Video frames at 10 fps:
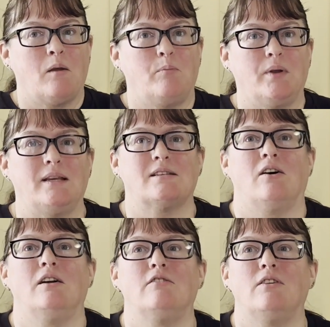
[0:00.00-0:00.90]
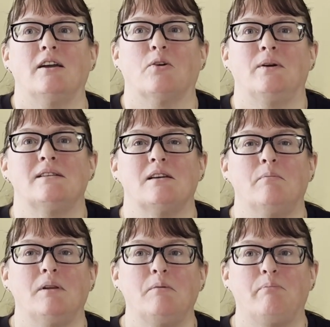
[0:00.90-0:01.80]
But it's kind of like when
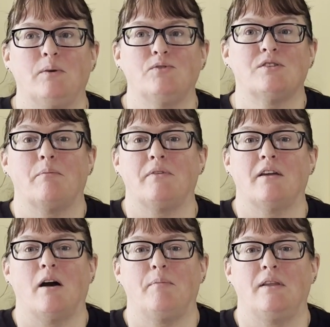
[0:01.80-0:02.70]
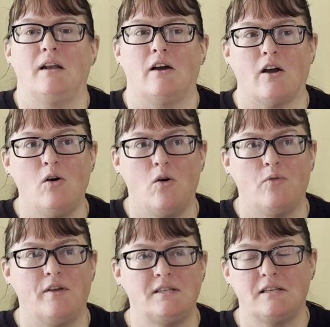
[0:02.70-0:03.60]
somebody builds something up and they're like, oh,
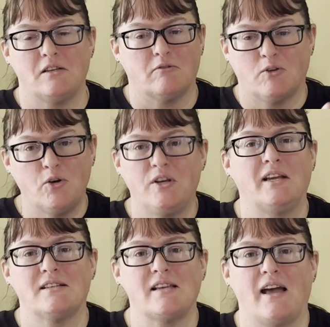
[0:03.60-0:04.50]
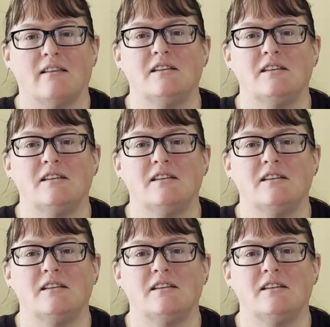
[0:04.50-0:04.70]
this is a Koenigsegg.